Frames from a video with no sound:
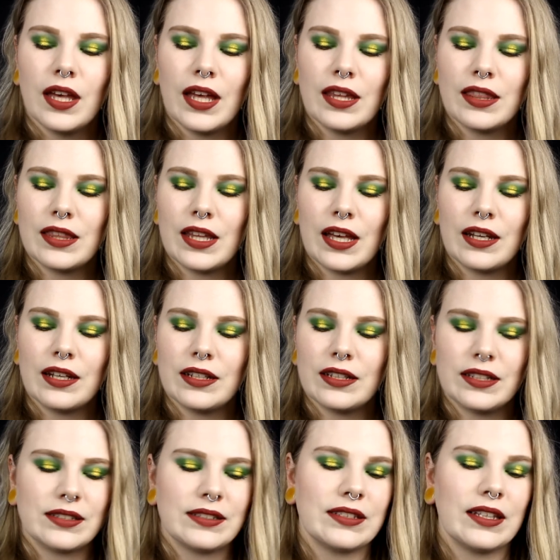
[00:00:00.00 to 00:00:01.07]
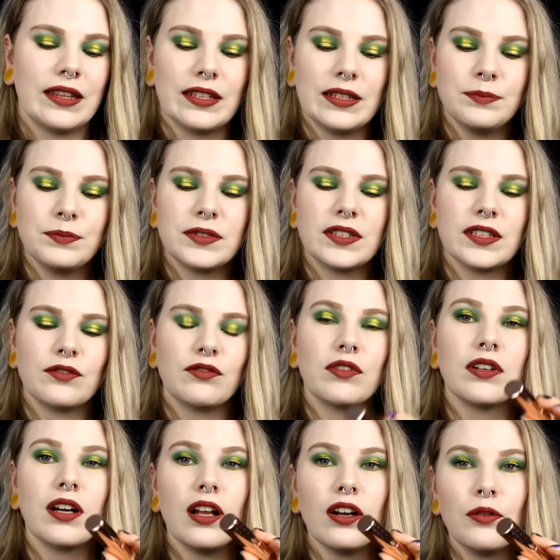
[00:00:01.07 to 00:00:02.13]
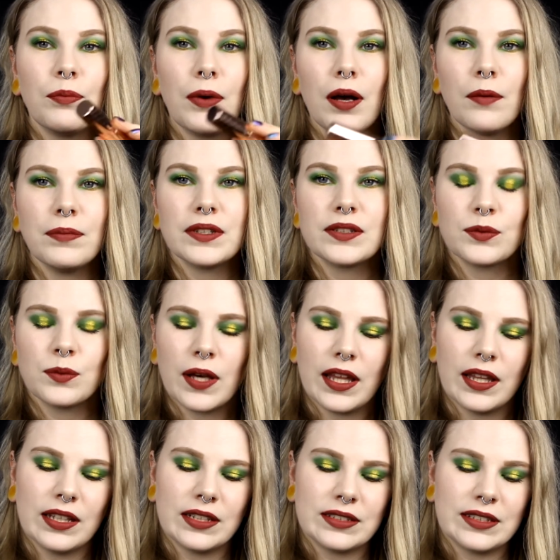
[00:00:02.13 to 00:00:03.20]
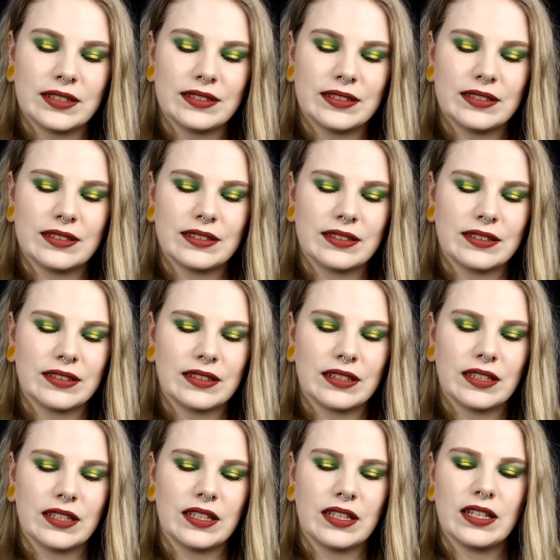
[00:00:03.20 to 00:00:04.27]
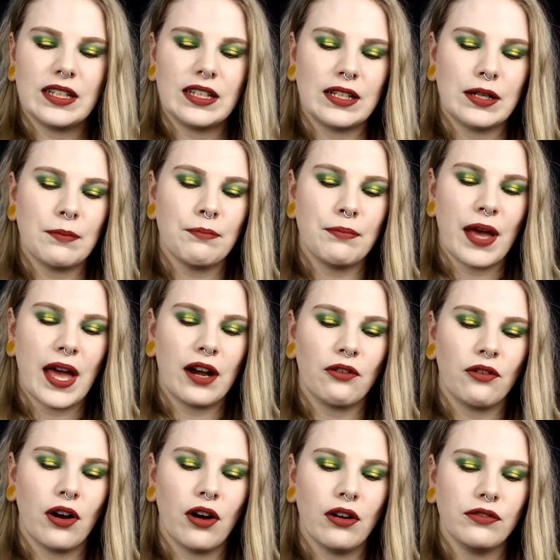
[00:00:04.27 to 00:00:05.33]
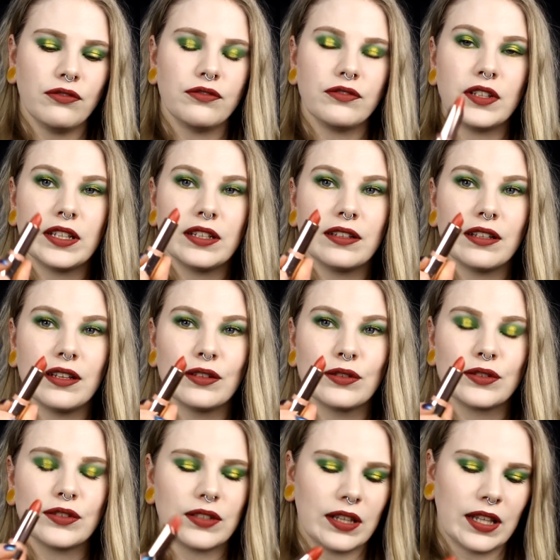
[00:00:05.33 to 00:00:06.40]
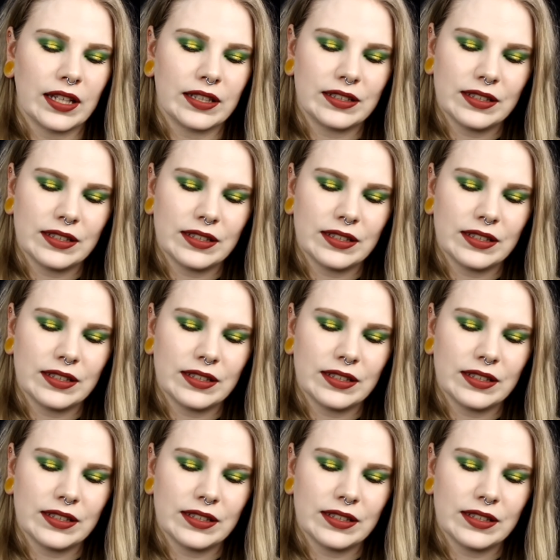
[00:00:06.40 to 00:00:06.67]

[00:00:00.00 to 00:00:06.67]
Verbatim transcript: and then it's a lipstick from Colourpop as well. And this is in Better Off. It looks like